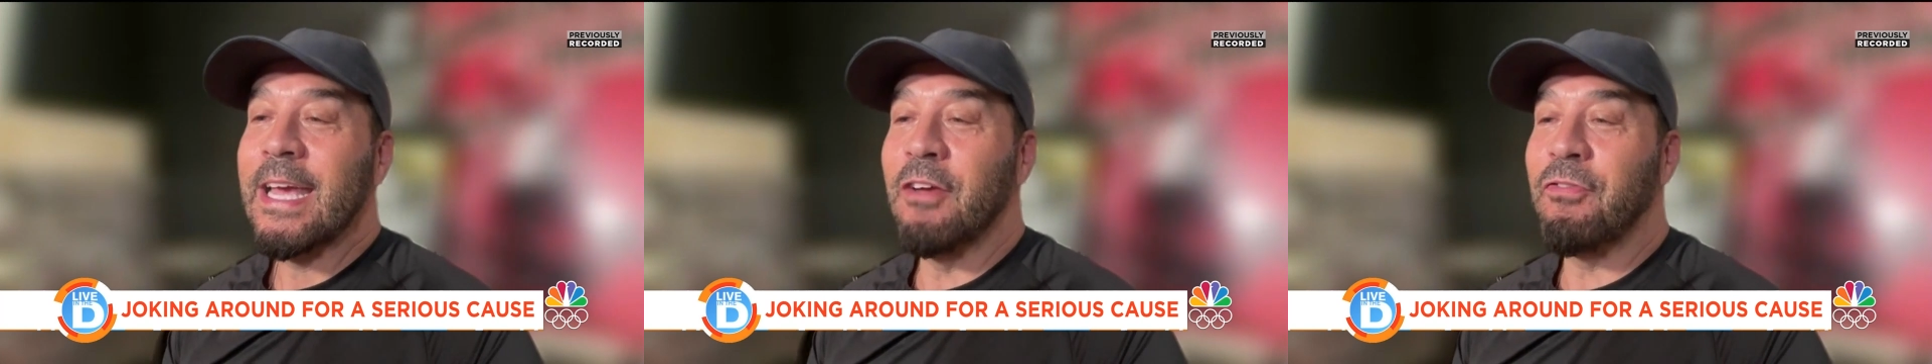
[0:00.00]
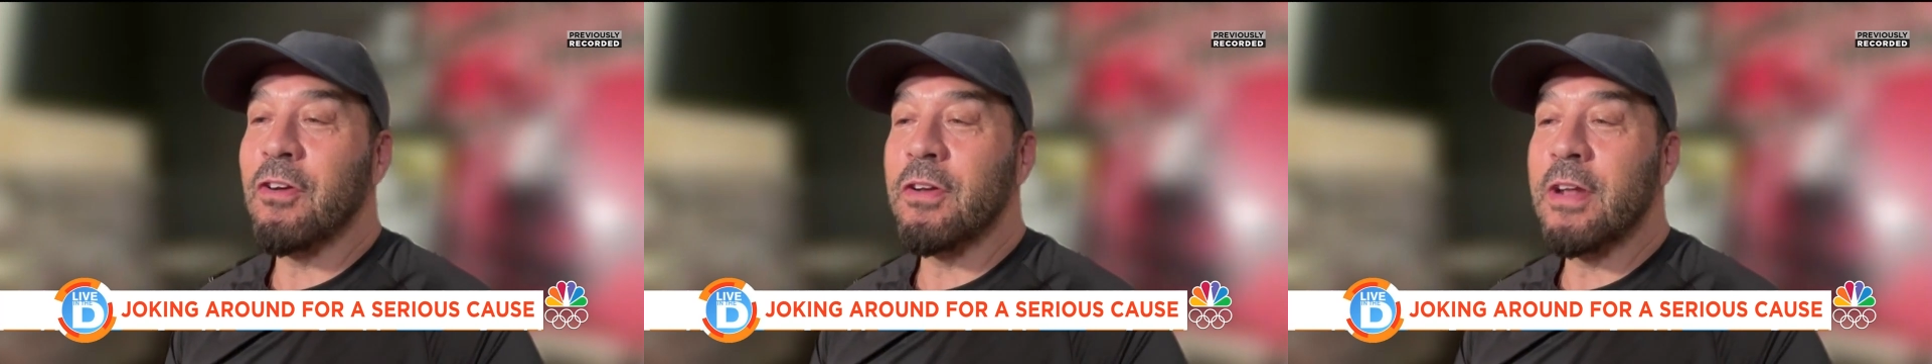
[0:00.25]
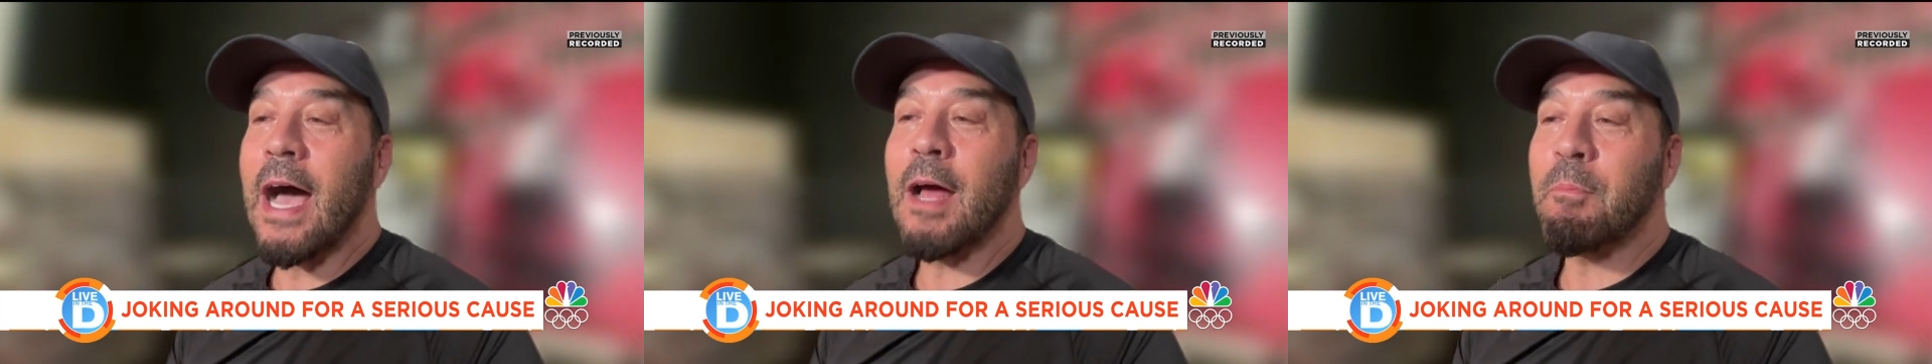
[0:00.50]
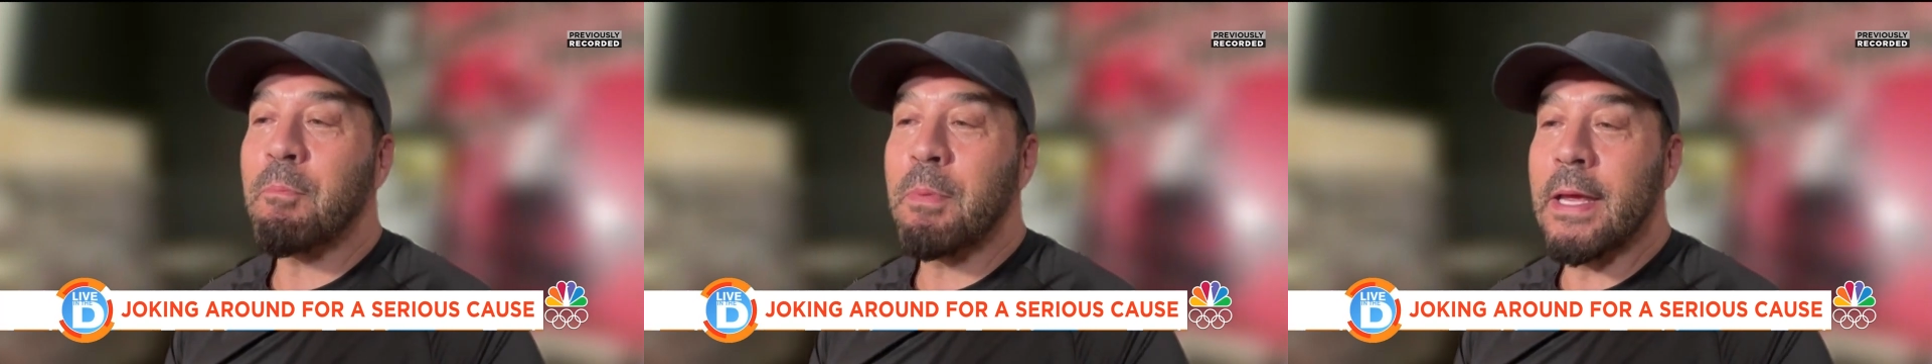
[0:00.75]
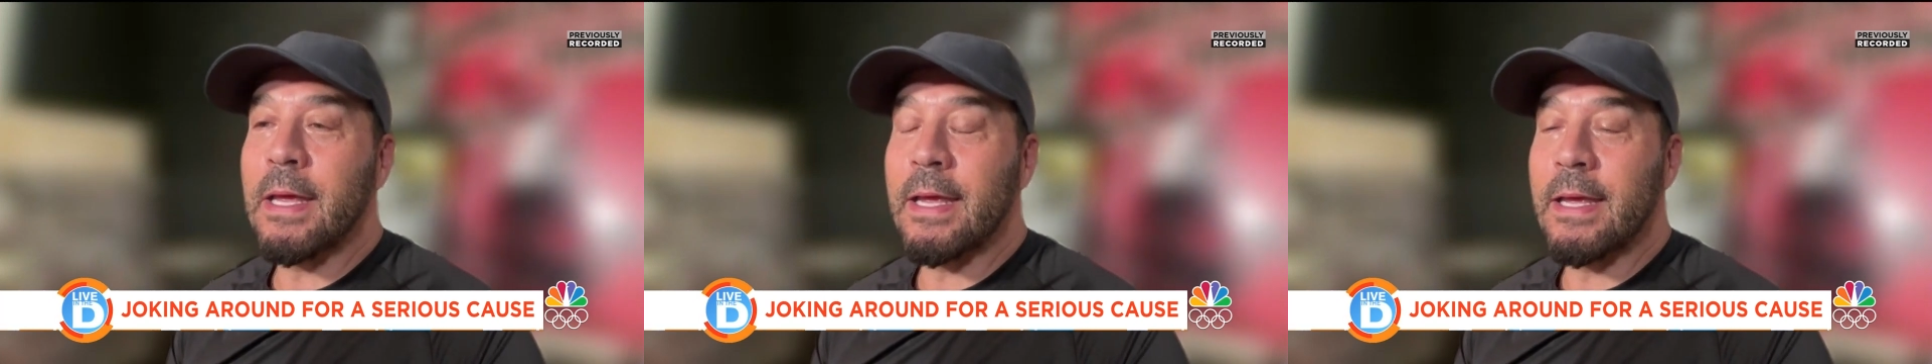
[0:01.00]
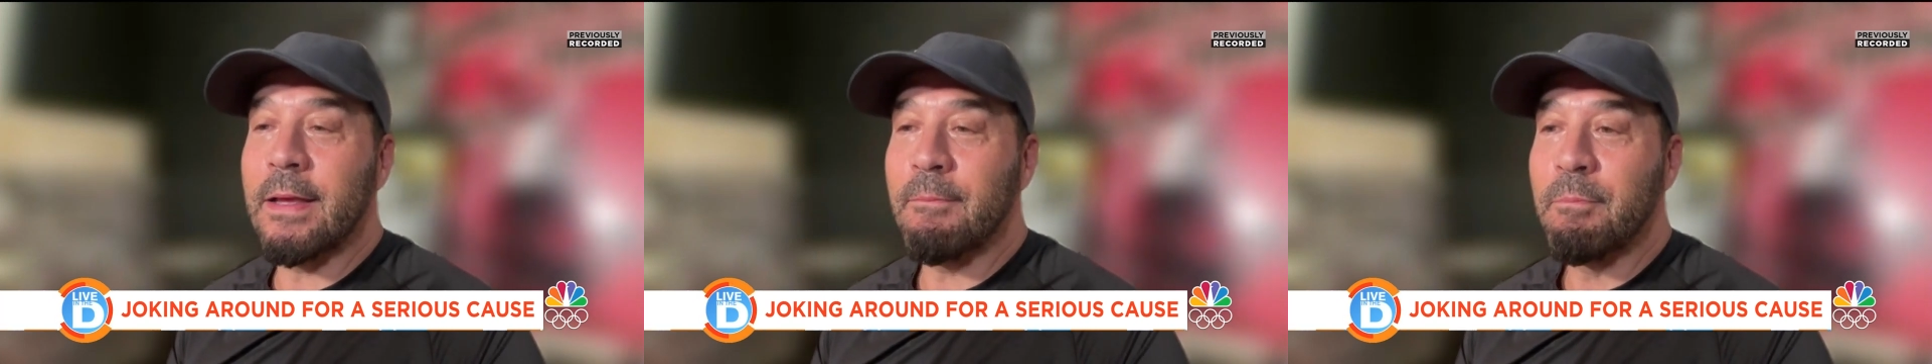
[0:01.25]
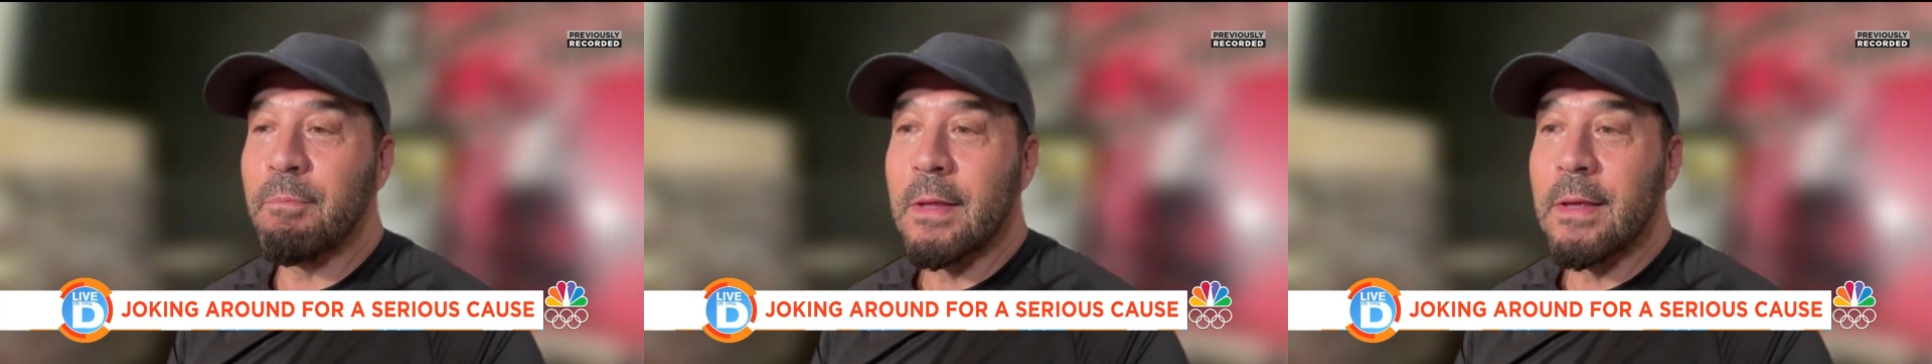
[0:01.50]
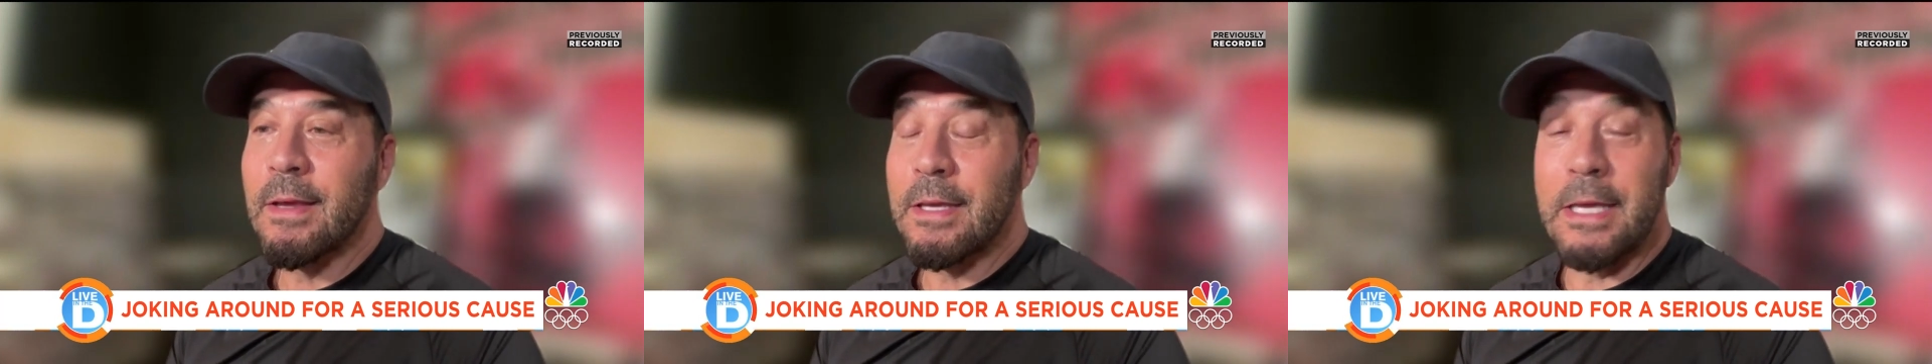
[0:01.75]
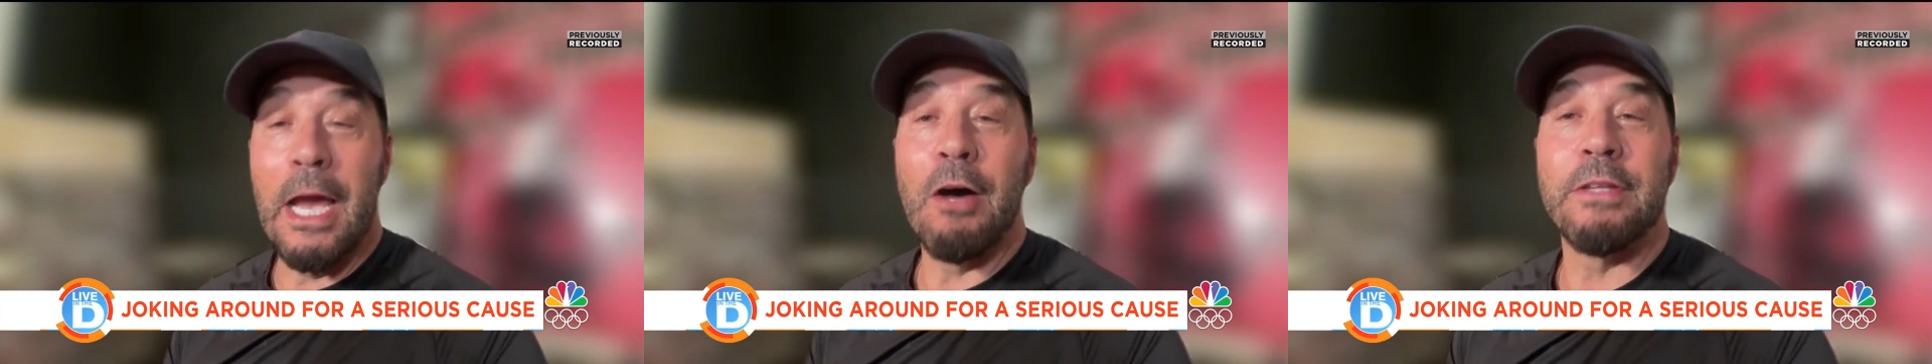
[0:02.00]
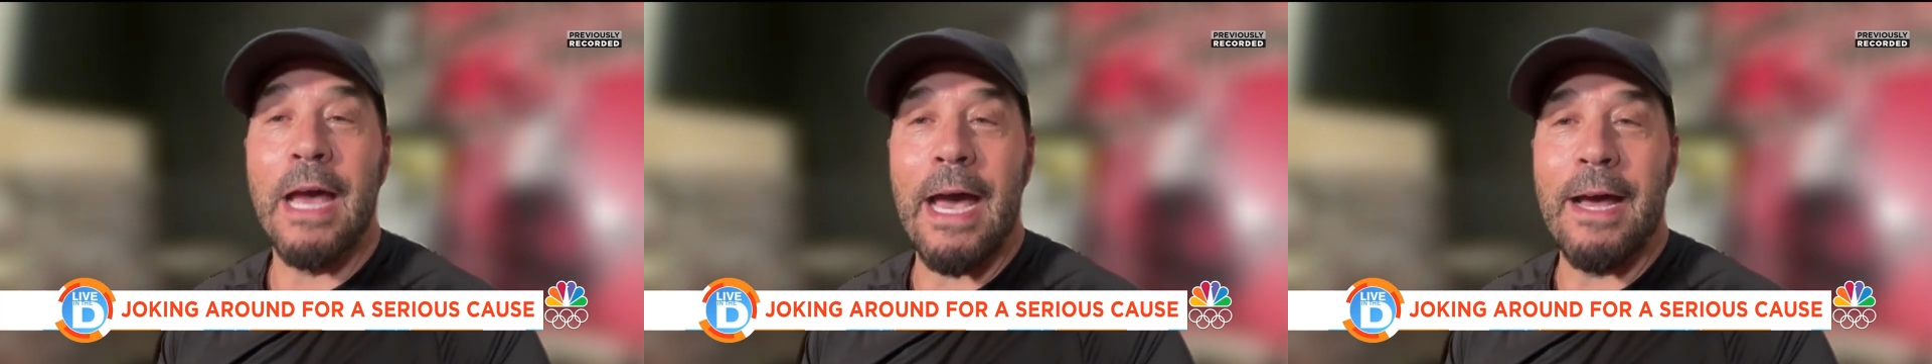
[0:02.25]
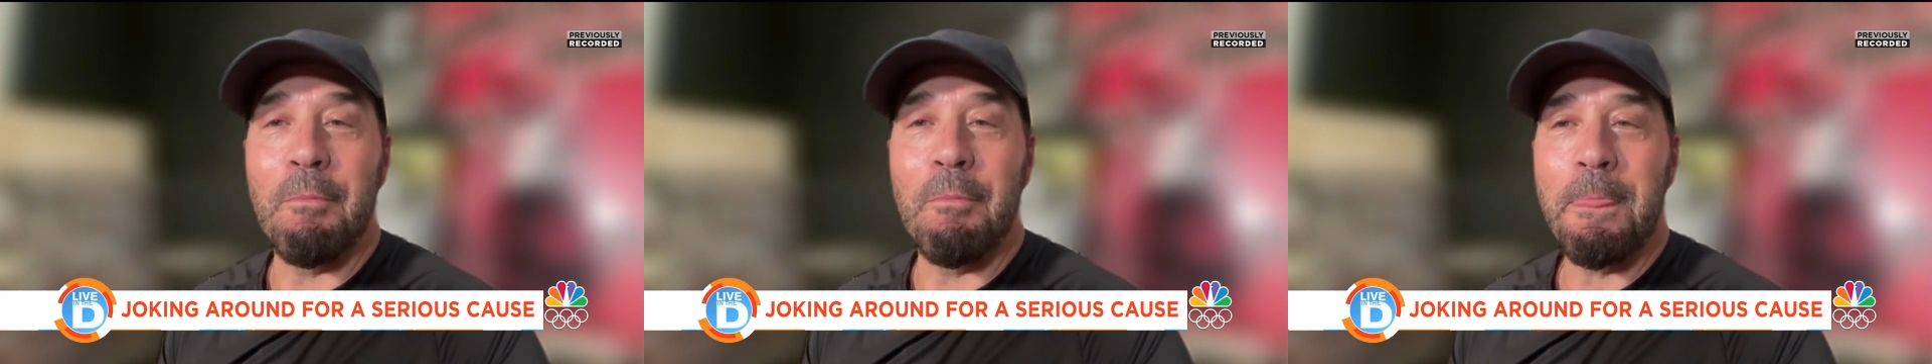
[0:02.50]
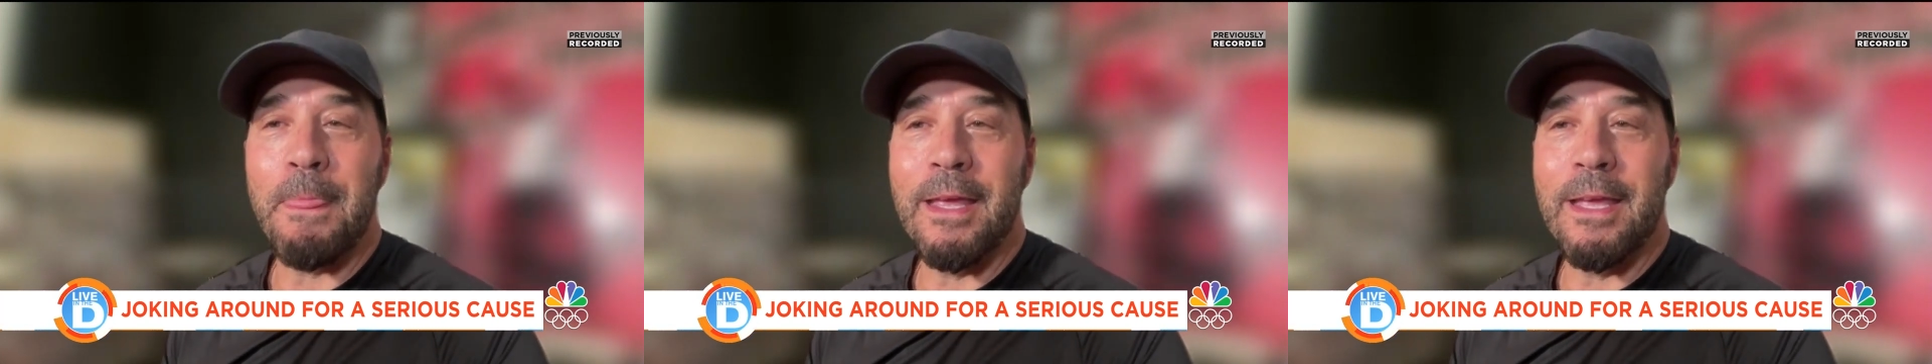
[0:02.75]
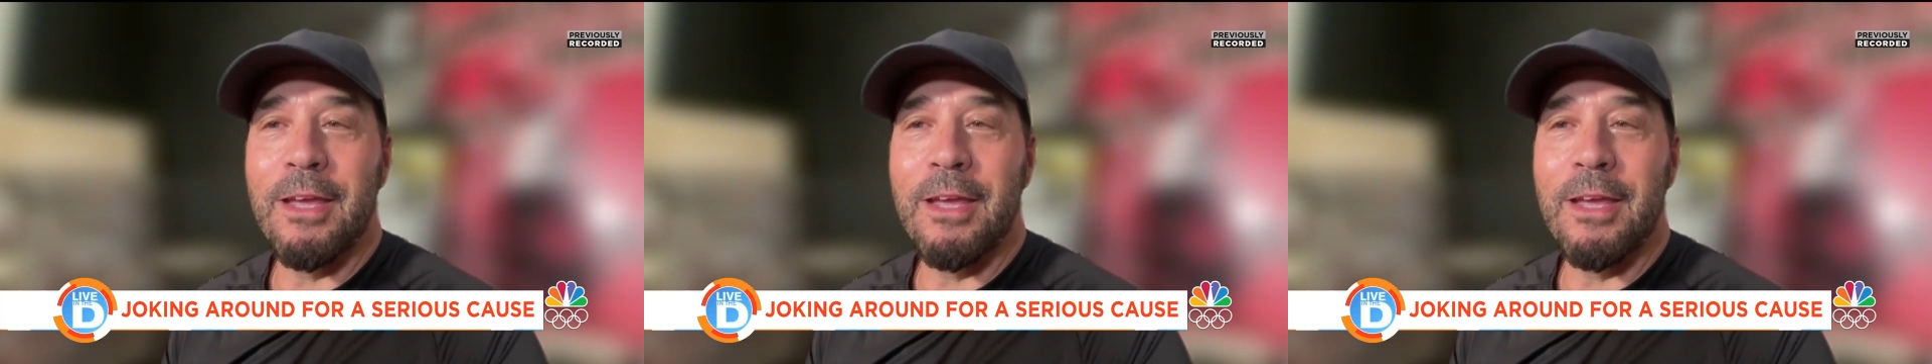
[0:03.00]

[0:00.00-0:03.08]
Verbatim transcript: if you're not being yelled at,